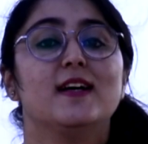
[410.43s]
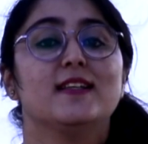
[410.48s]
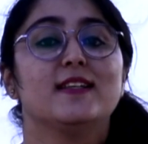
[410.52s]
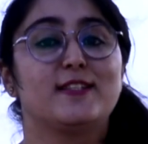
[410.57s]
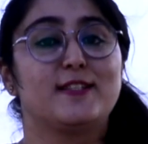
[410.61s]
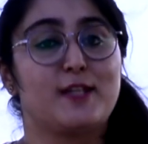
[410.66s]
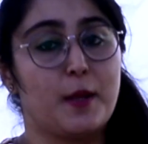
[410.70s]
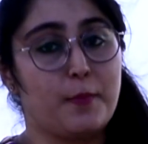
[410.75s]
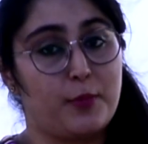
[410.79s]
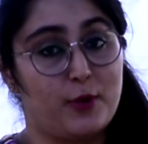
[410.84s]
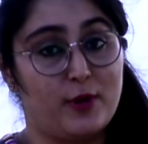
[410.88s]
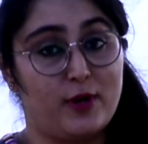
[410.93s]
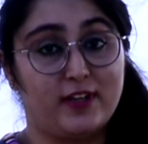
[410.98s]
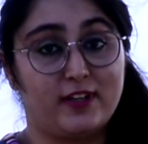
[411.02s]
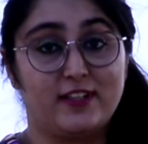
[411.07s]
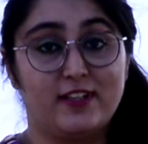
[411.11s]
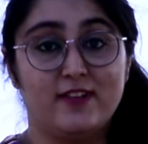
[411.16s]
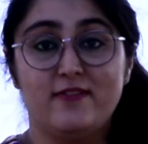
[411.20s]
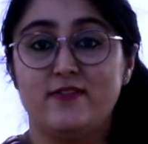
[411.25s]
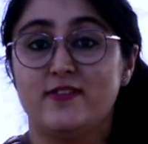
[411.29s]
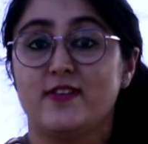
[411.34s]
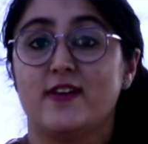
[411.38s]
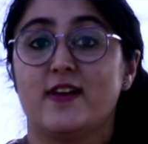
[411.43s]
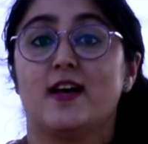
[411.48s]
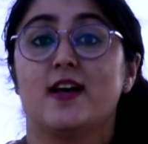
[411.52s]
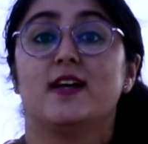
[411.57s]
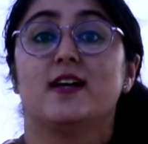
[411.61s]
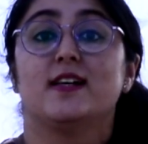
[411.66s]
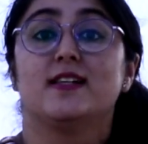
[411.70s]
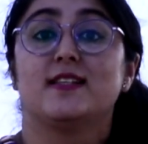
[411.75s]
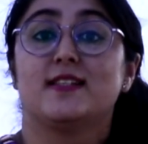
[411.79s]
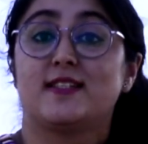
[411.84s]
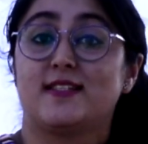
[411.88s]
Stay productive,
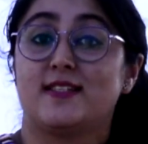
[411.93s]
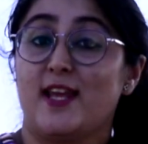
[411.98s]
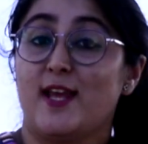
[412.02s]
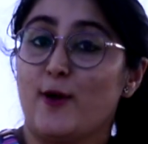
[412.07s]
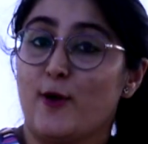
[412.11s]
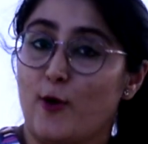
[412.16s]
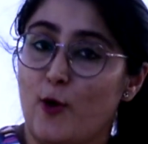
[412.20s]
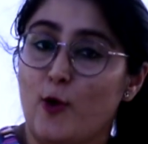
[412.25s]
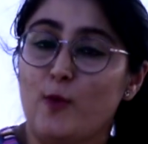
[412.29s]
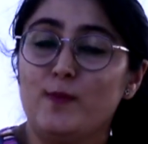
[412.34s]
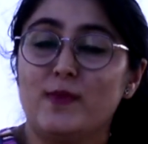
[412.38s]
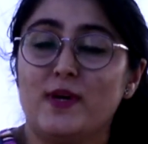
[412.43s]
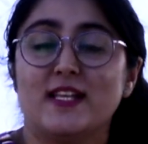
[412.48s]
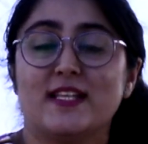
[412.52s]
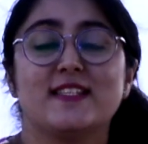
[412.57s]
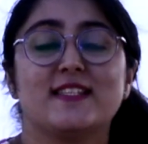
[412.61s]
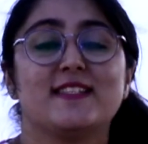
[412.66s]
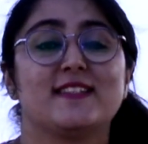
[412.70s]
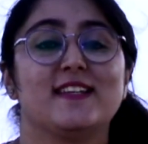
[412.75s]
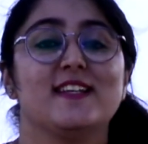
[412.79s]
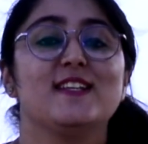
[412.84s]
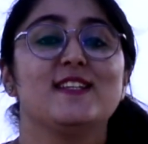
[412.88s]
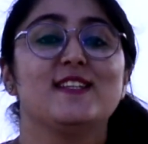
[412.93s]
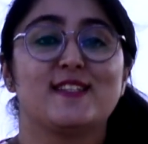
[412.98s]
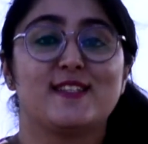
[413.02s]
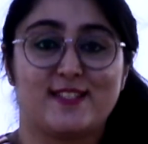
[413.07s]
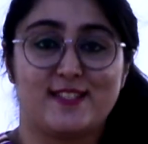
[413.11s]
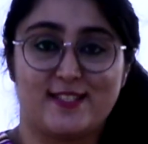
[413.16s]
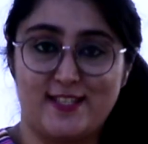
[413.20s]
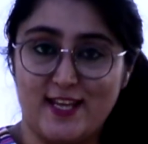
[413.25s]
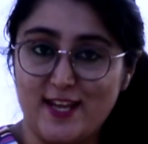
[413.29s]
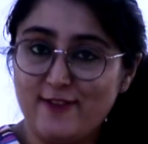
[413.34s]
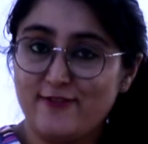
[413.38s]
stay home and stay
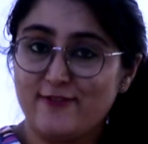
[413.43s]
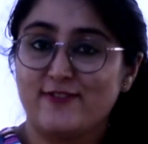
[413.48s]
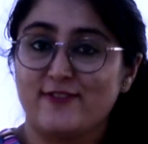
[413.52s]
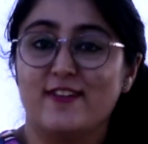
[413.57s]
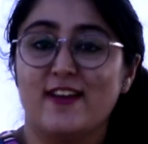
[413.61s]
safe,